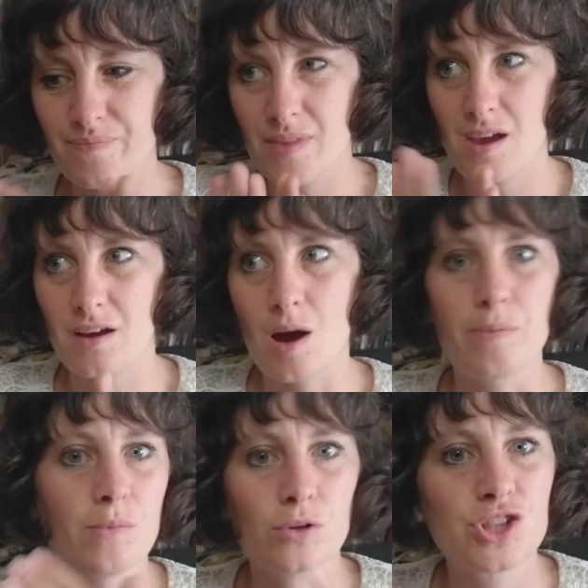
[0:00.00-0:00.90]
a
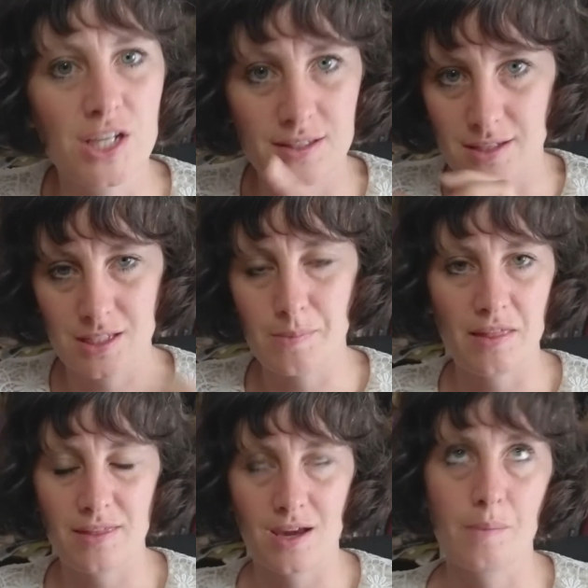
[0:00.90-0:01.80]
couple more sheets that's a bit
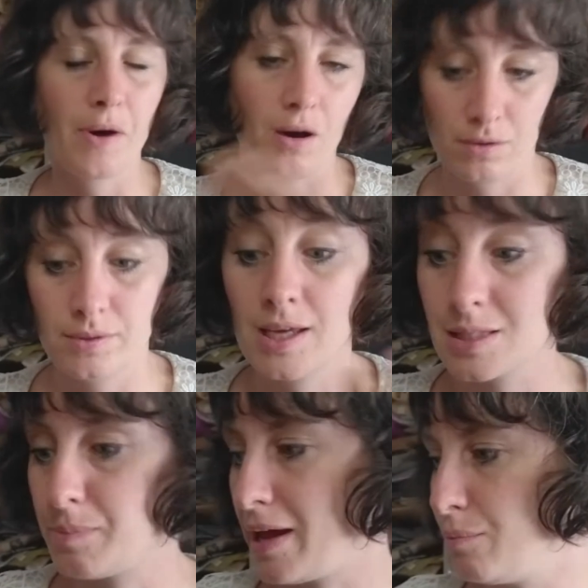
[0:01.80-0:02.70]
thicker, but I'll
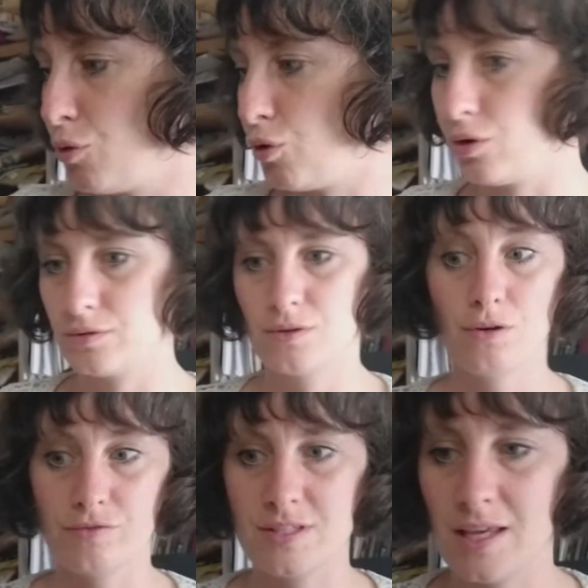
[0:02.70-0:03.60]
explain more
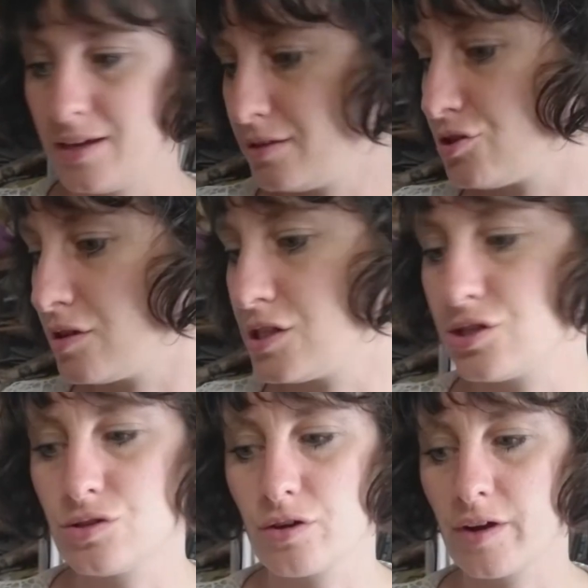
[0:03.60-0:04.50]
obviously during the
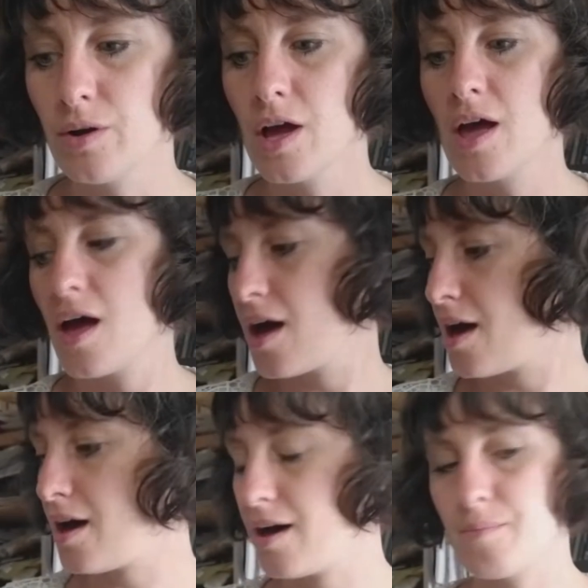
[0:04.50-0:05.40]
tutorial.
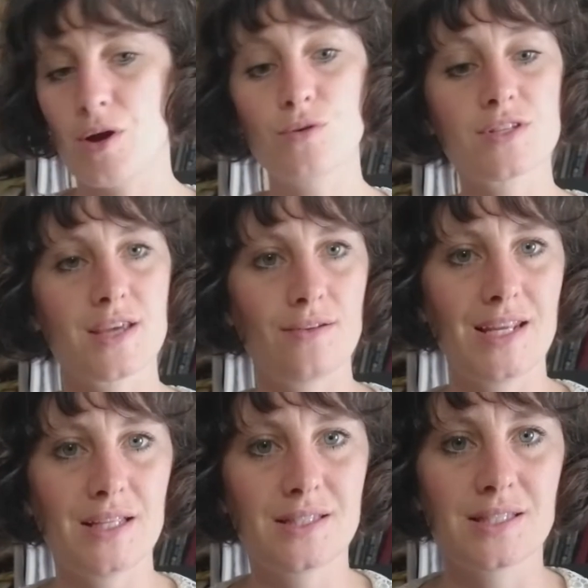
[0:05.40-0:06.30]
We also
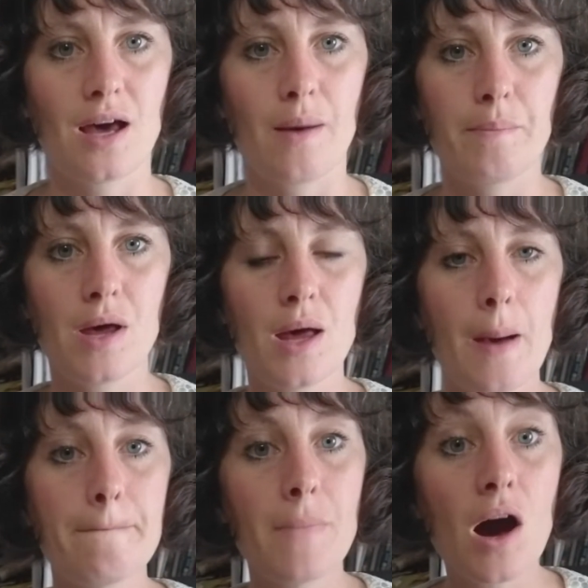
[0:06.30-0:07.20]
need some
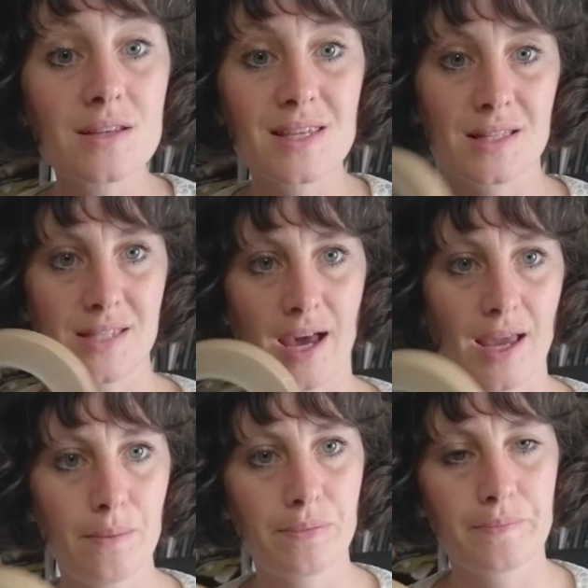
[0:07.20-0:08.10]
masking
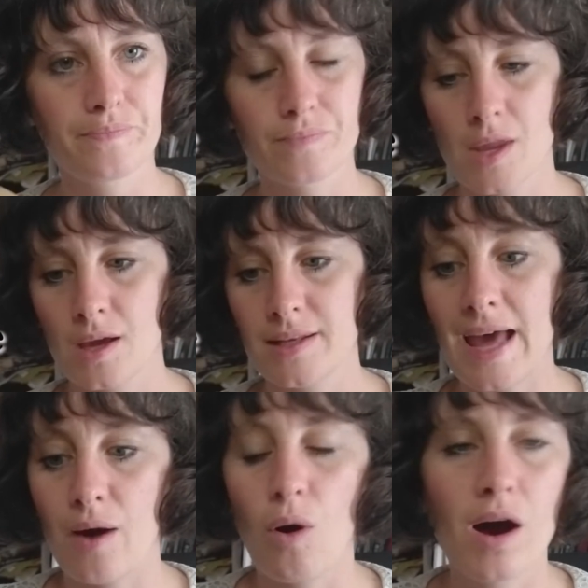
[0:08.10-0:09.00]
tape.
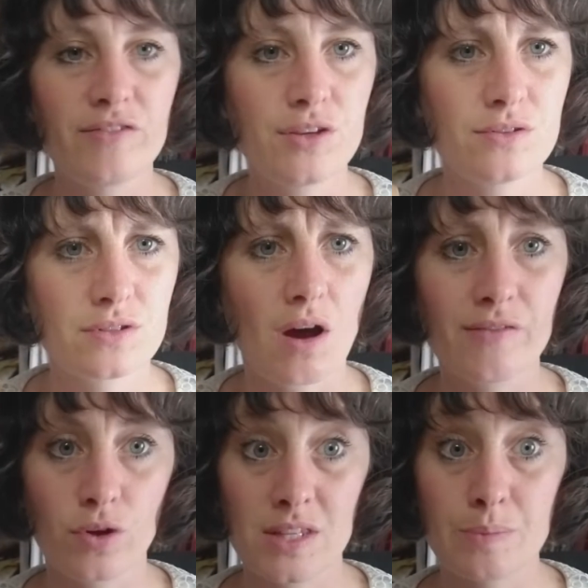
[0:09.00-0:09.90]
Now I've
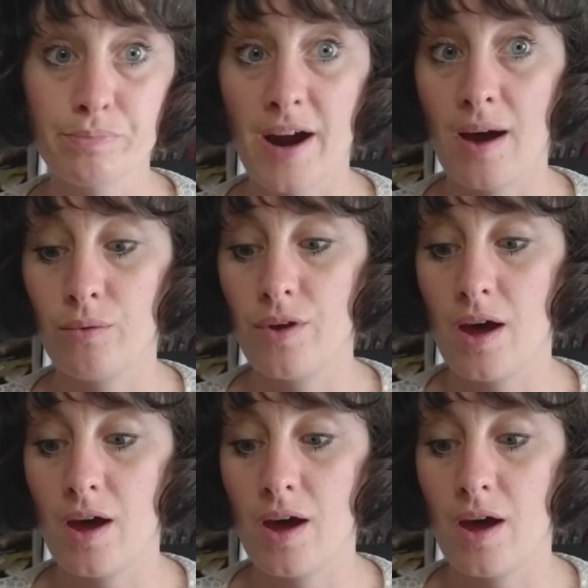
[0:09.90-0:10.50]
got this brown